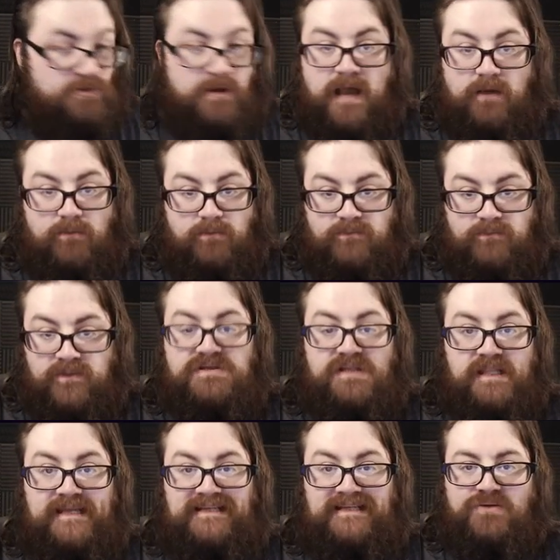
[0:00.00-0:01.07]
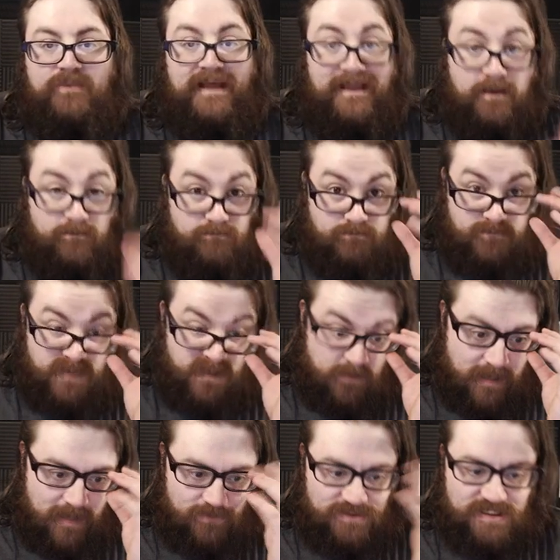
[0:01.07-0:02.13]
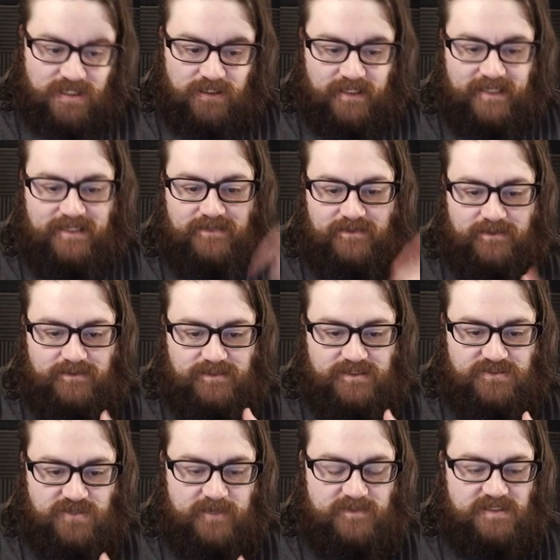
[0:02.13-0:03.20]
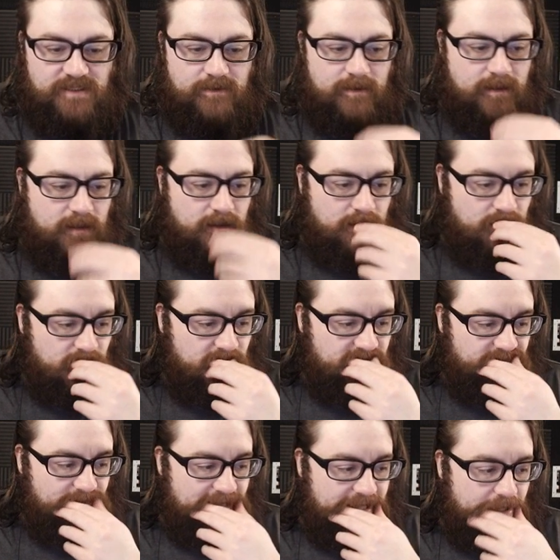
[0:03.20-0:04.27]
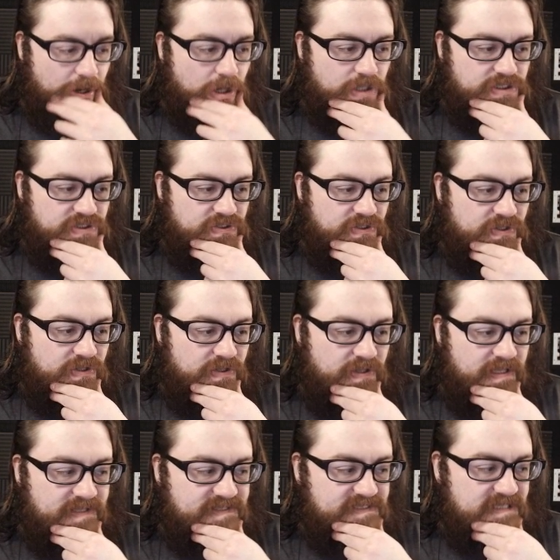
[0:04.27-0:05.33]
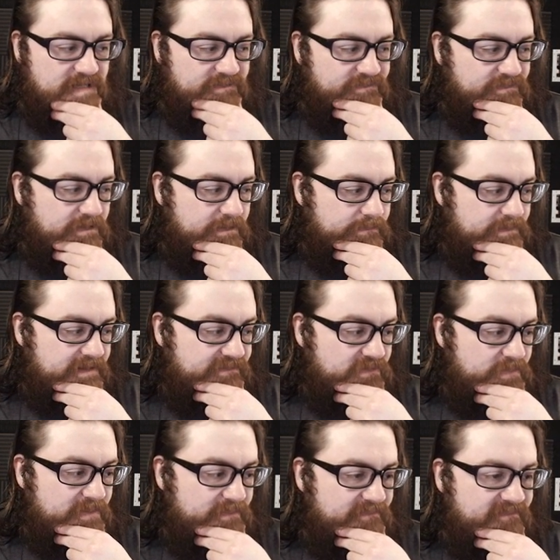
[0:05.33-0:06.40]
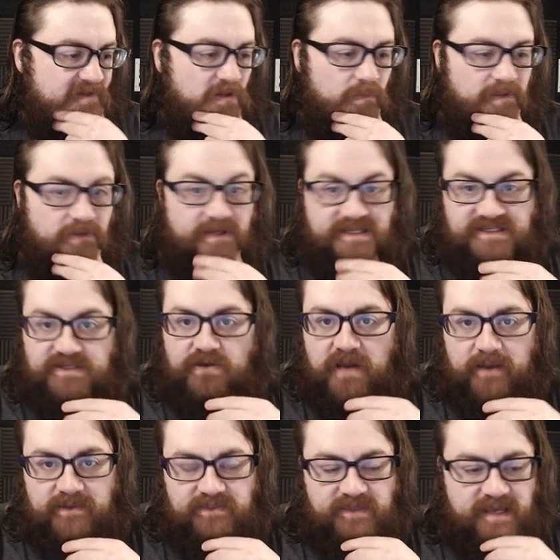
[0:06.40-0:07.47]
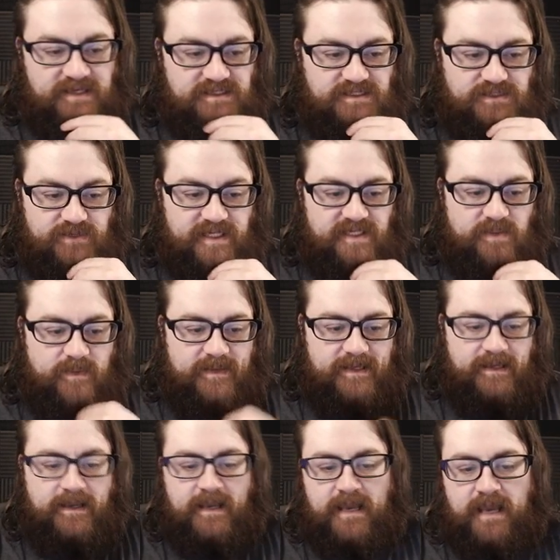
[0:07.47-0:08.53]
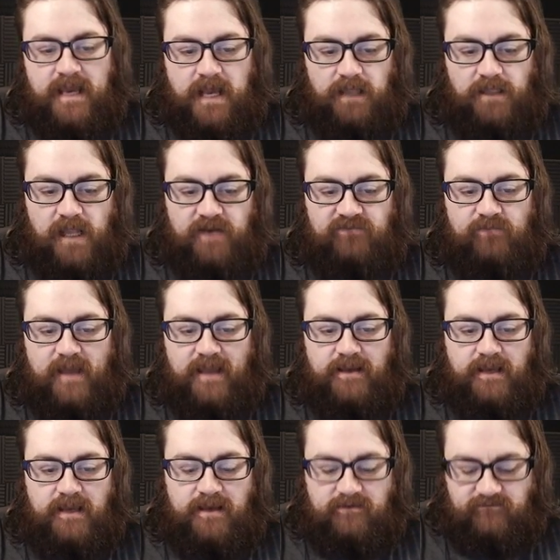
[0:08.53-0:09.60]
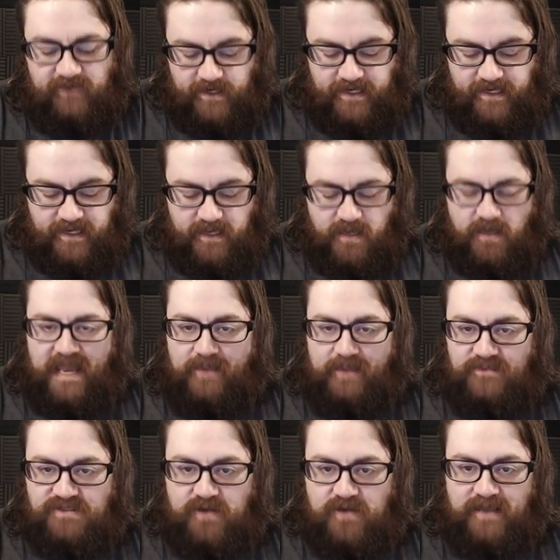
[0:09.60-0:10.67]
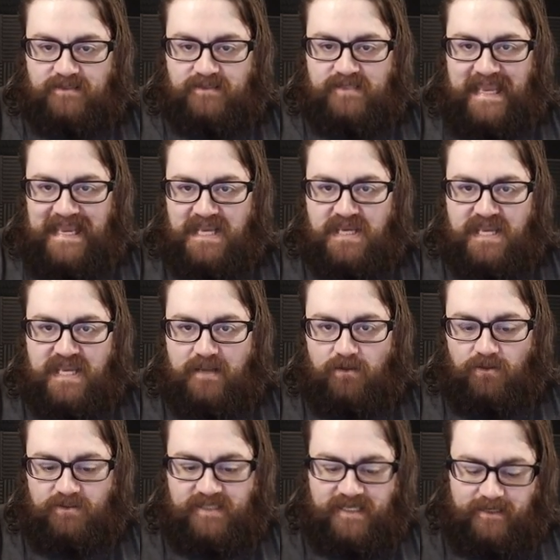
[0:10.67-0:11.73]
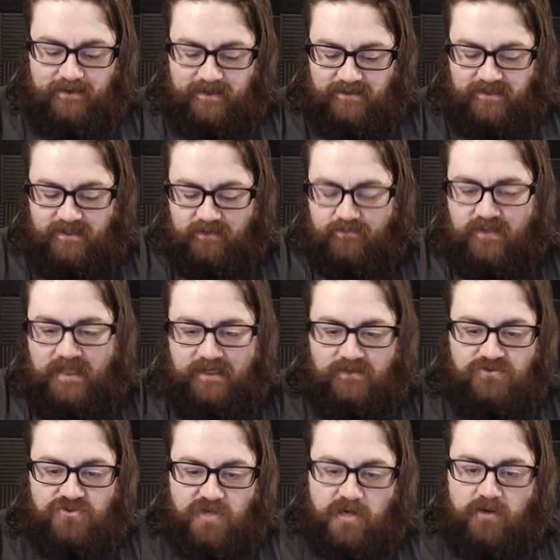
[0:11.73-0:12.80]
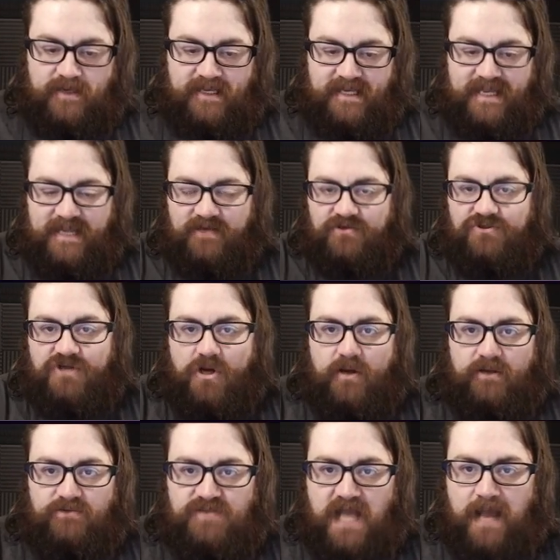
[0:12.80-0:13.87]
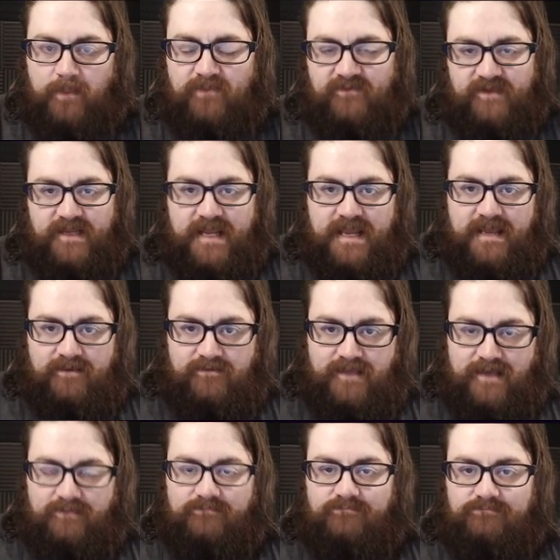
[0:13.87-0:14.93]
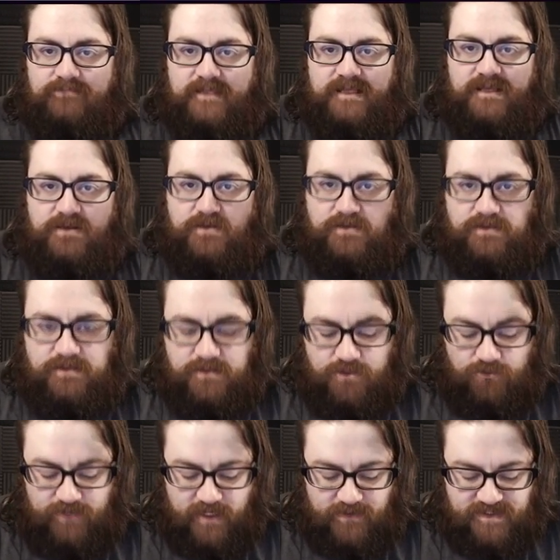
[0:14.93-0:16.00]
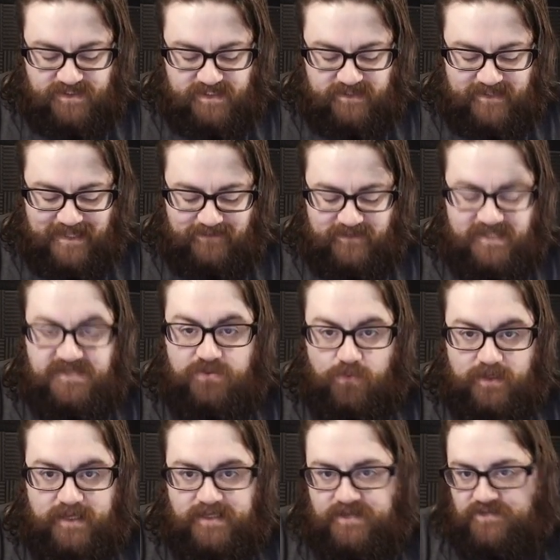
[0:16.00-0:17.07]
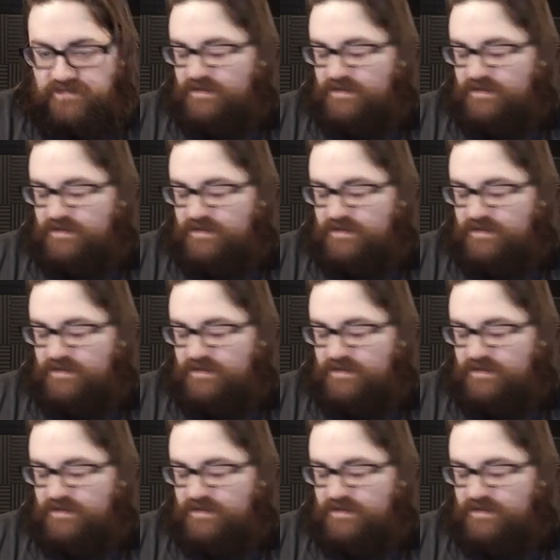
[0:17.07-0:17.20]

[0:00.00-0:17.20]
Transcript: there's a link to my I'll share a link in the description of my art and stuff. If you've been following me on Instagram and things, you need to be. A lot of my very abstract, inky looking, and then like a drawing, an inked drawing on top of it. Like you'll notice that these are what I use.